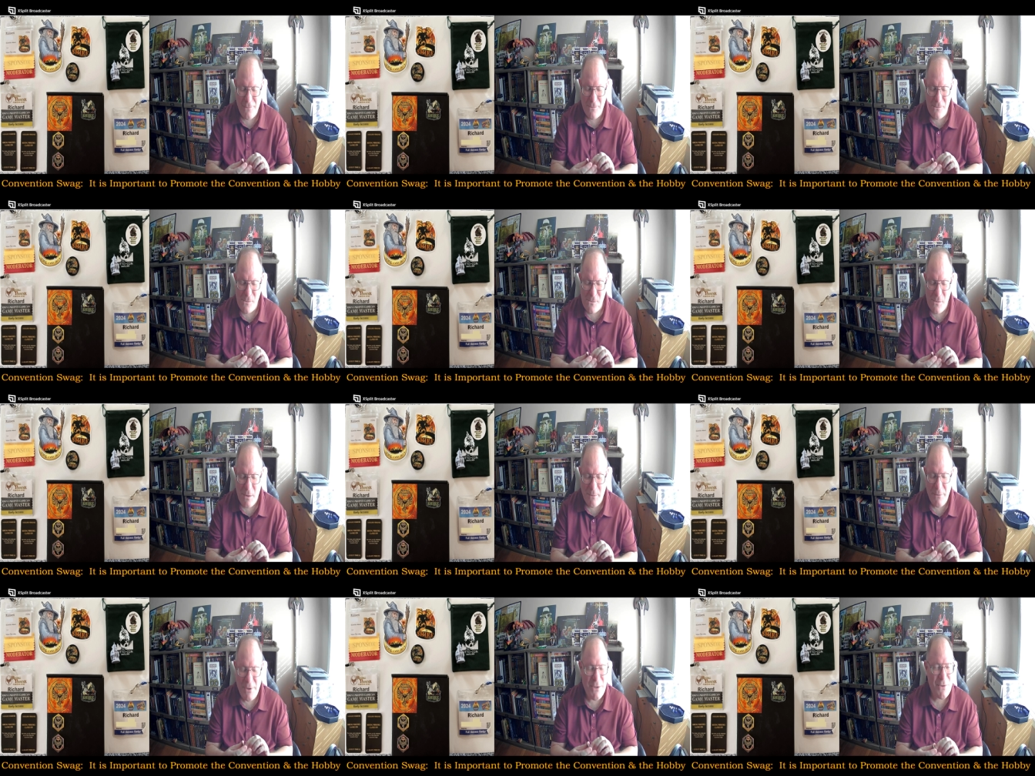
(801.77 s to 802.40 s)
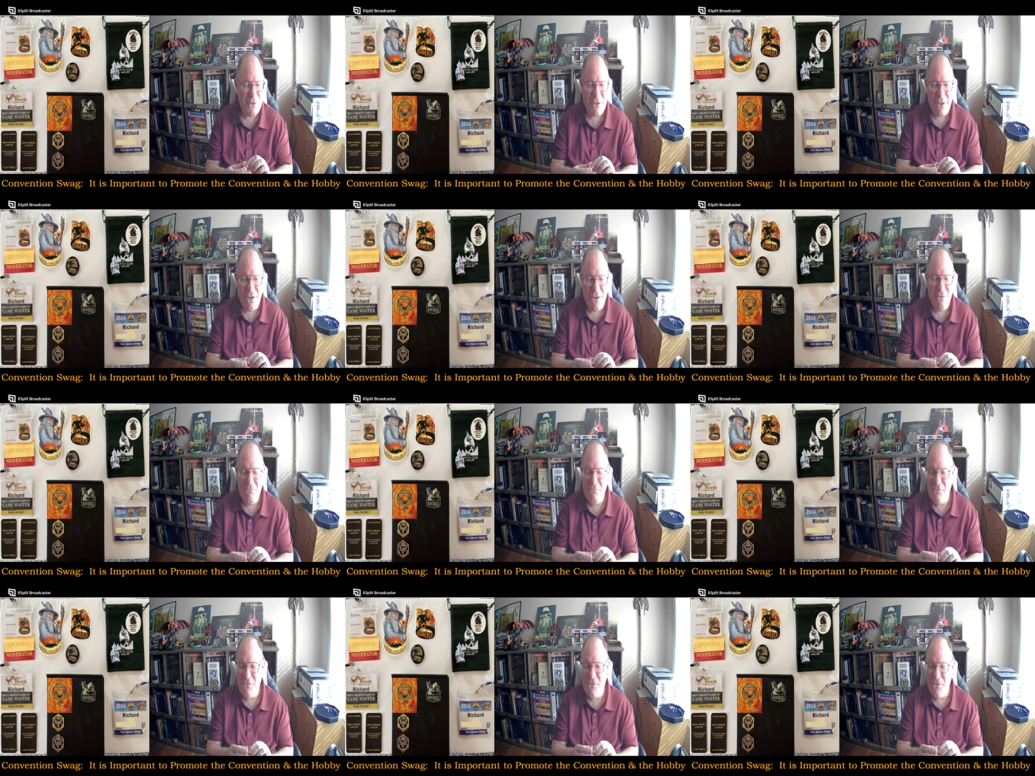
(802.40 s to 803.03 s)
what we used to,
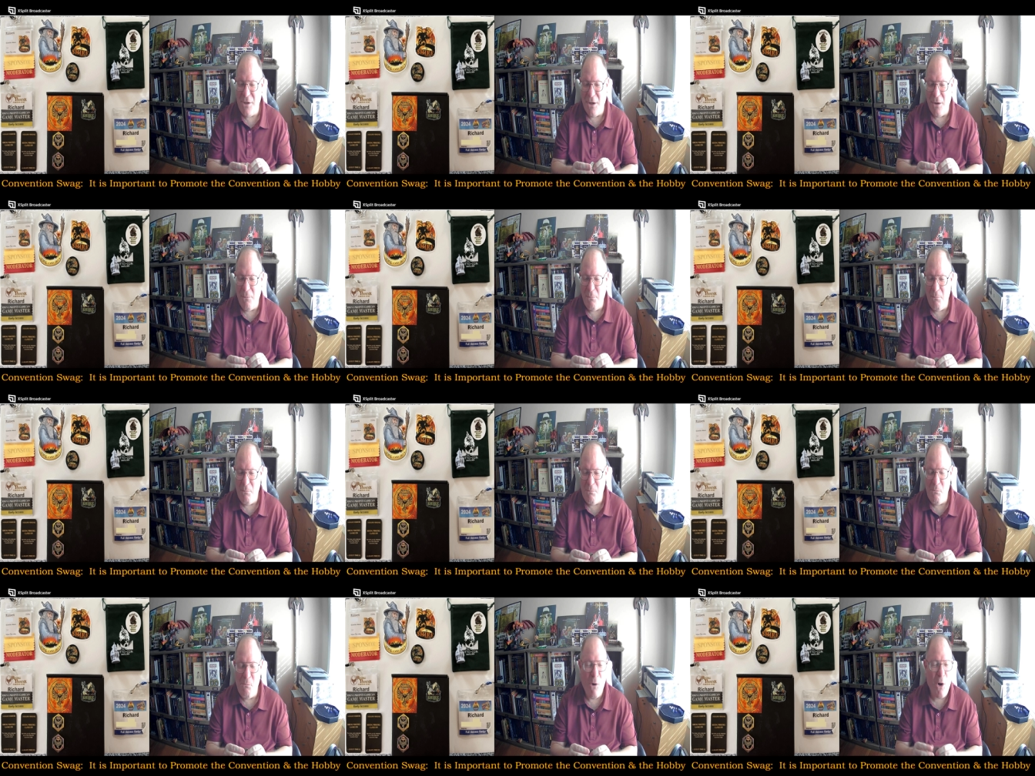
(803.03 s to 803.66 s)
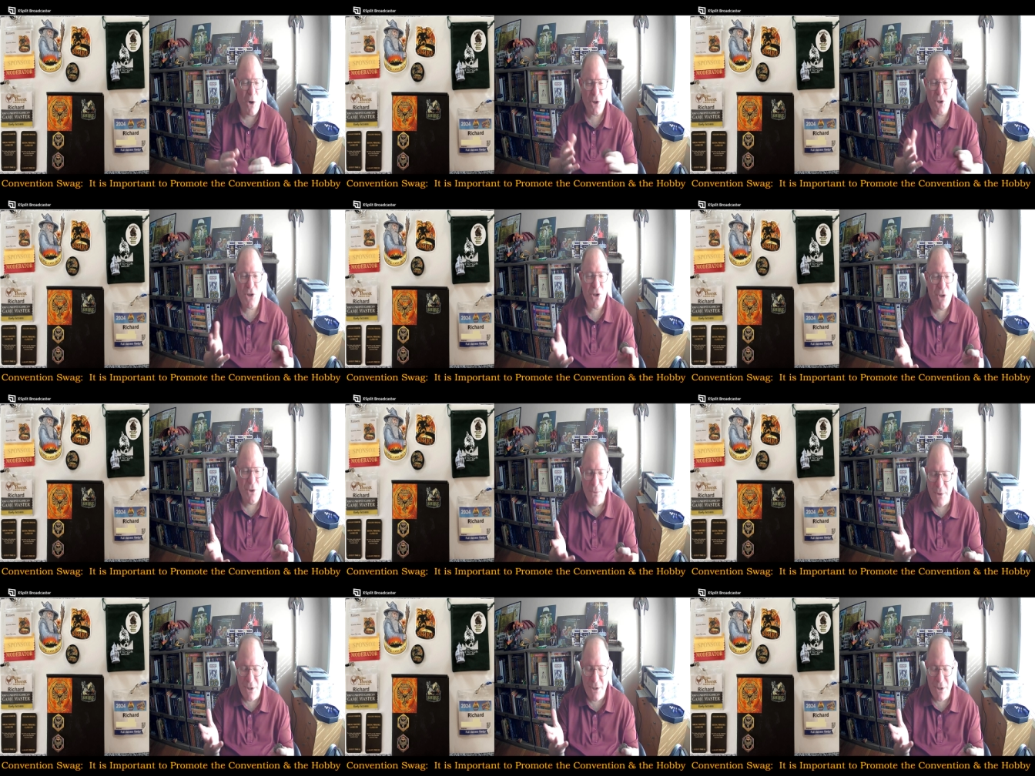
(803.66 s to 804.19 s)
you know, march to